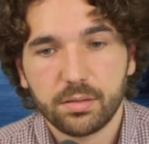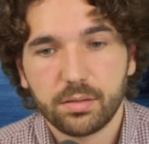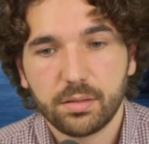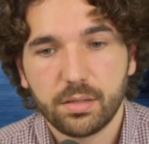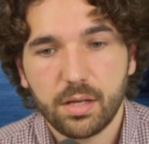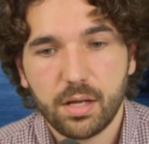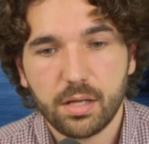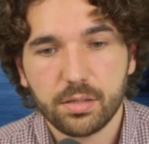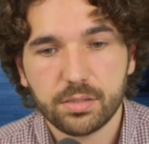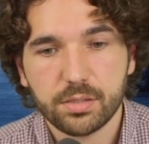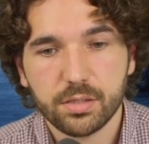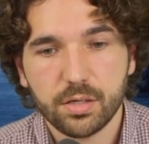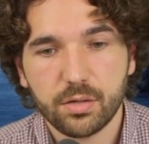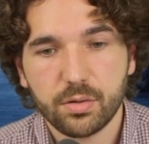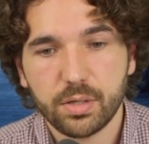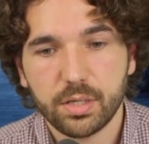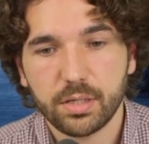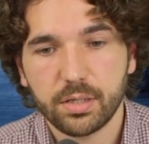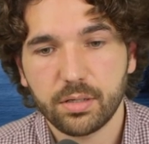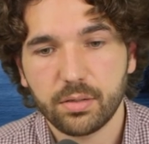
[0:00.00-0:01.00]

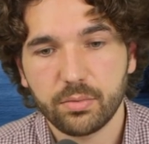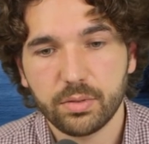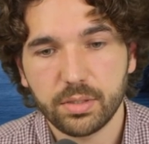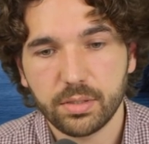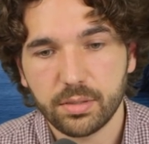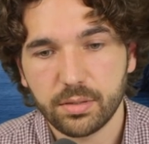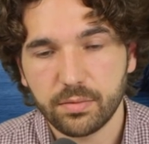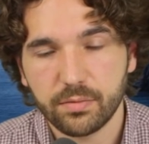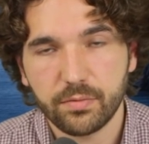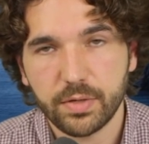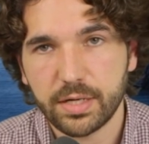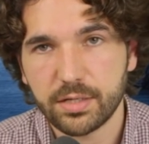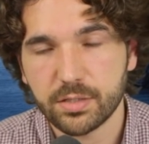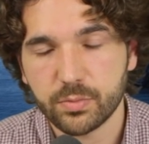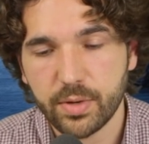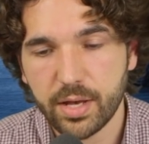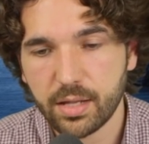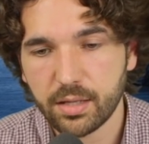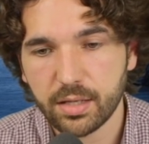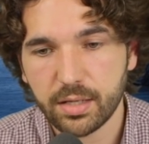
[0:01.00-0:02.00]
Also,
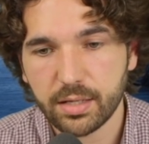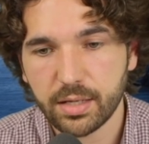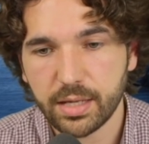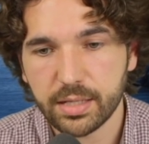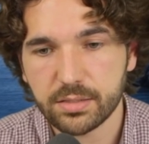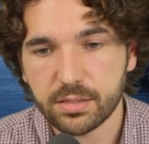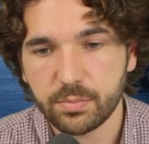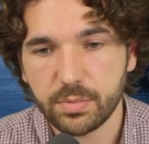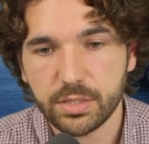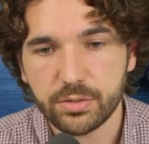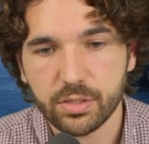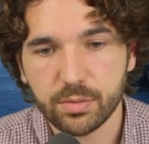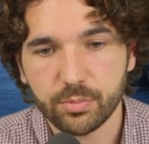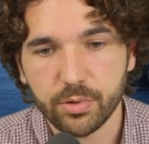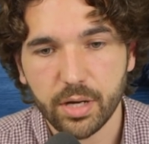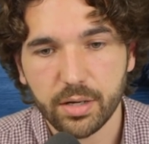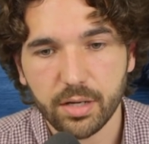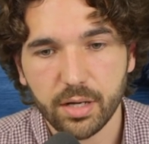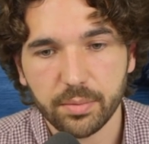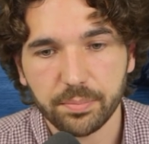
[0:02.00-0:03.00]
Venezuela, as Dimitri
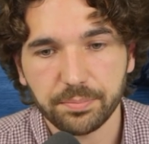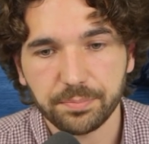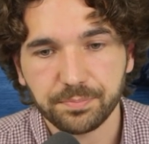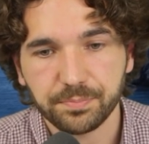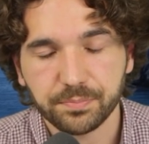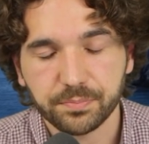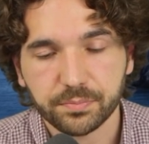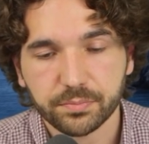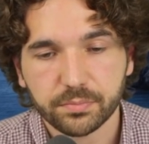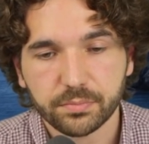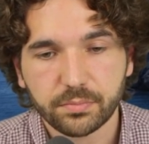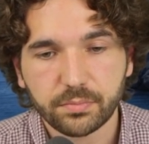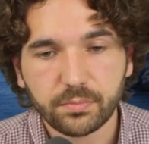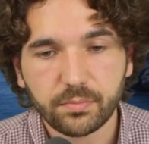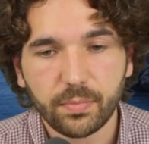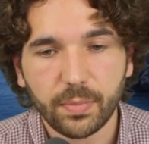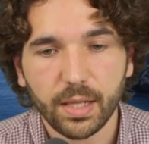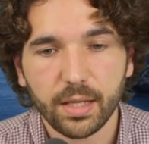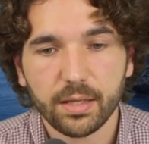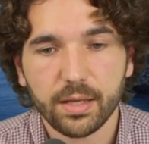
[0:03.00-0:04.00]
brought up,
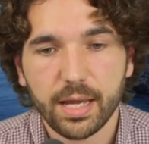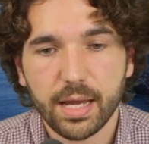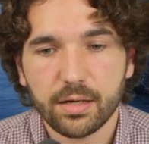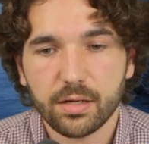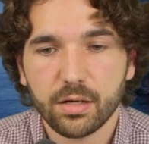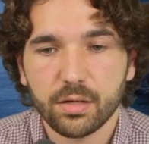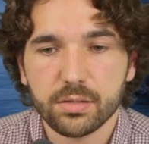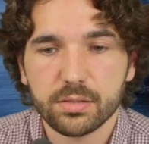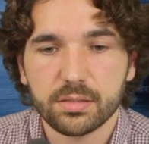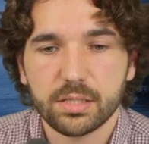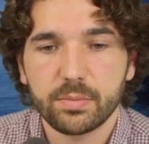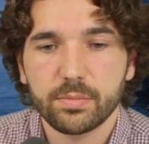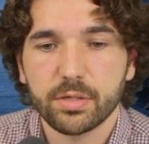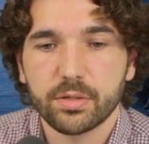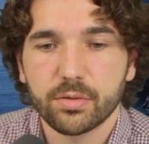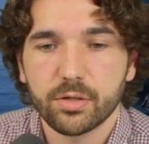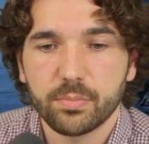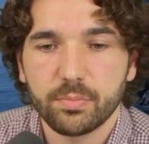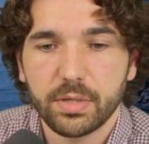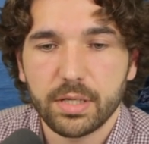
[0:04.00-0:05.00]
Canada hosts Lima
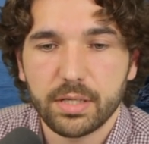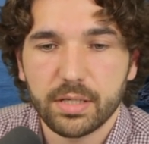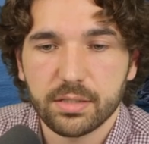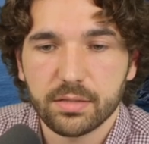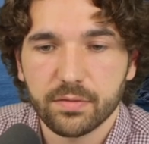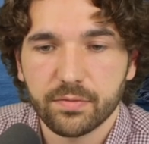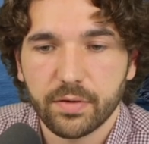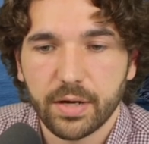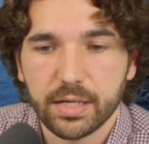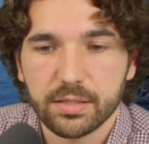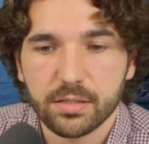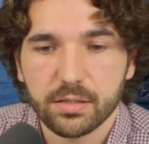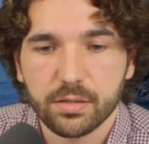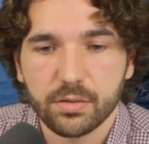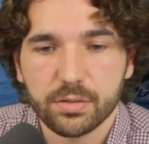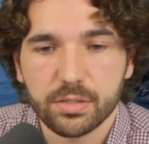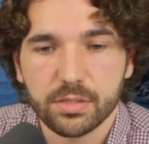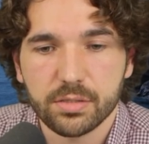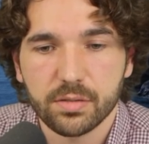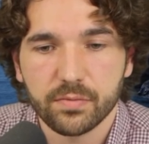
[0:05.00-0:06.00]
Group meeting to find
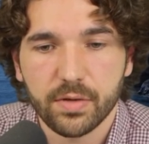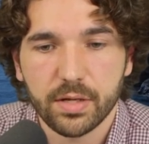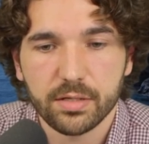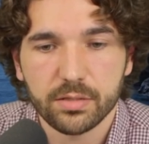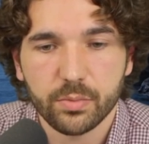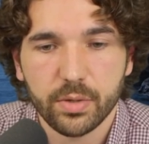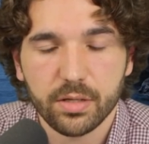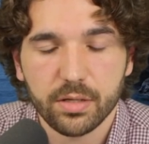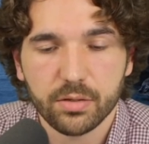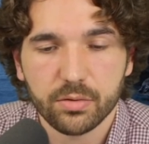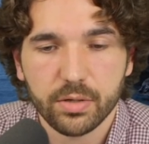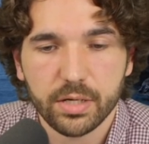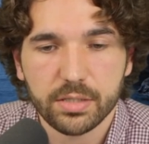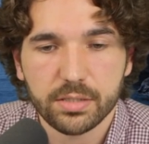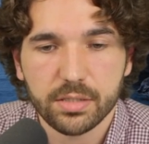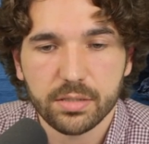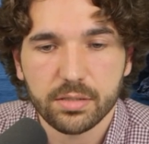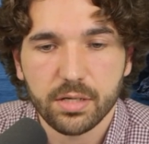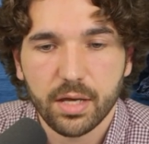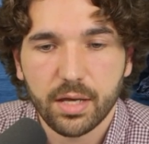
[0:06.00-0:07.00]
solutions to Venezuela
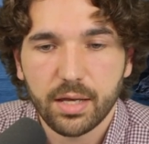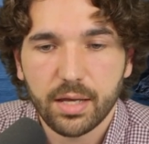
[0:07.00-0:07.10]
crisis.